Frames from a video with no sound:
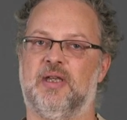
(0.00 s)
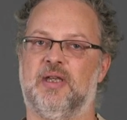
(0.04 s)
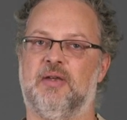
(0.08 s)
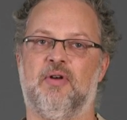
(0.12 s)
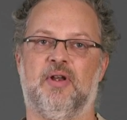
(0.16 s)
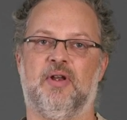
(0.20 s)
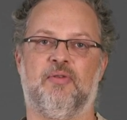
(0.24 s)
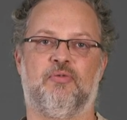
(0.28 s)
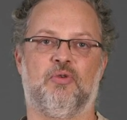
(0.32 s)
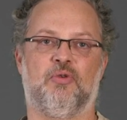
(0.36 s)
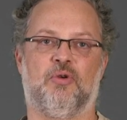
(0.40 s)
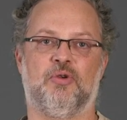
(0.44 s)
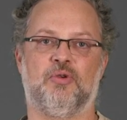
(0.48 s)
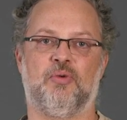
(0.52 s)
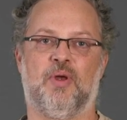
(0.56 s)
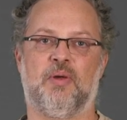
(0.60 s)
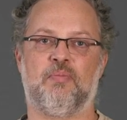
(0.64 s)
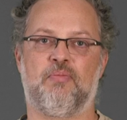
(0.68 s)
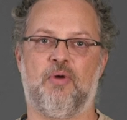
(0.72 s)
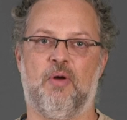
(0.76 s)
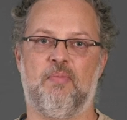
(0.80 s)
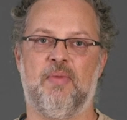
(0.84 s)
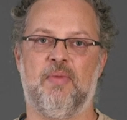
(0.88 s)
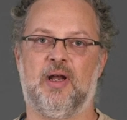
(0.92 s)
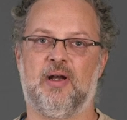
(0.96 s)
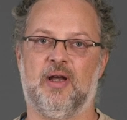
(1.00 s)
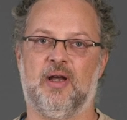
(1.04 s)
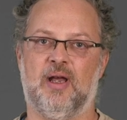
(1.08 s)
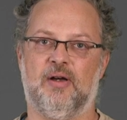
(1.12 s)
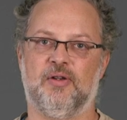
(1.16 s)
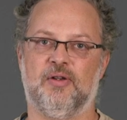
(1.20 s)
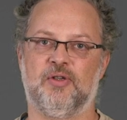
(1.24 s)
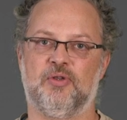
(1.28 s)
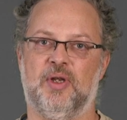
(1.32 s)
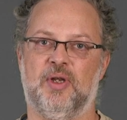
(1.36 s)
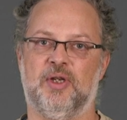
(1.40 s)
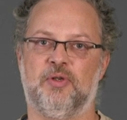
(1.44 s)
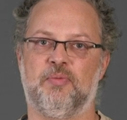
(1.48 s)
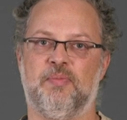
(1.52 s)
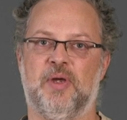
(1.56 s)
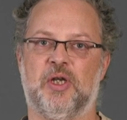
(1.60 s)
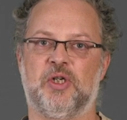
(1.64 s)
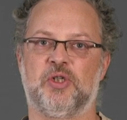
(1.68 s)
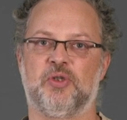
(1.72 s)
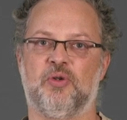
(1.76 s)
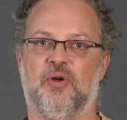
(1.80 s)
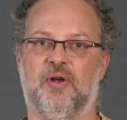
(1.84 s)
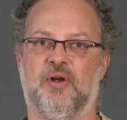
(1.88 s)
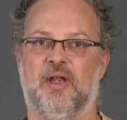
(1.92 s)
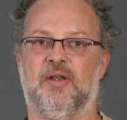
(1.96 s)
Even if you're doing public cloud, you need to make
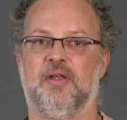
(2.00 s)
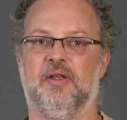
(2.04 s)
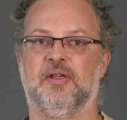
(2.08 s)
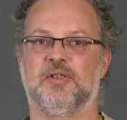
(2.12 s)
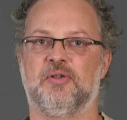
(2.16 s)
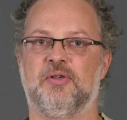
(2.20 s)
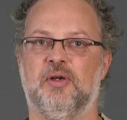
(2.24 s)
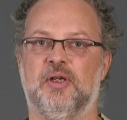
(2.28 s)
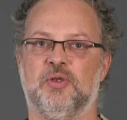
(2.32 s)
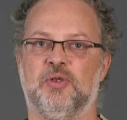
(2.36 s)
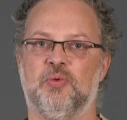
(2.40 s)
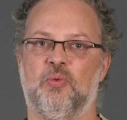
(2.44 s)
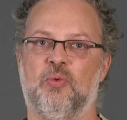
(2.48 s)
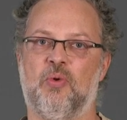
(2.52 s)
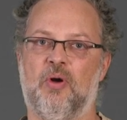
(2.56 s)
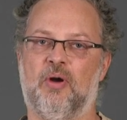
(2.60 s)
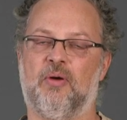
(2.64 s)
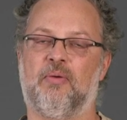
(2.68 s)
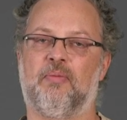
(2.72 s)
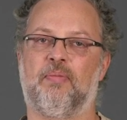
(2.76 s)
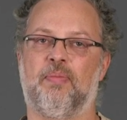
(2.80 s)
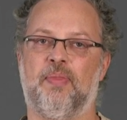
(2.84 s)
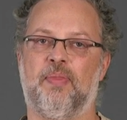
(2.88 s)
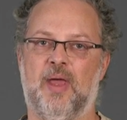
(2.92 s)
sure that it's going to work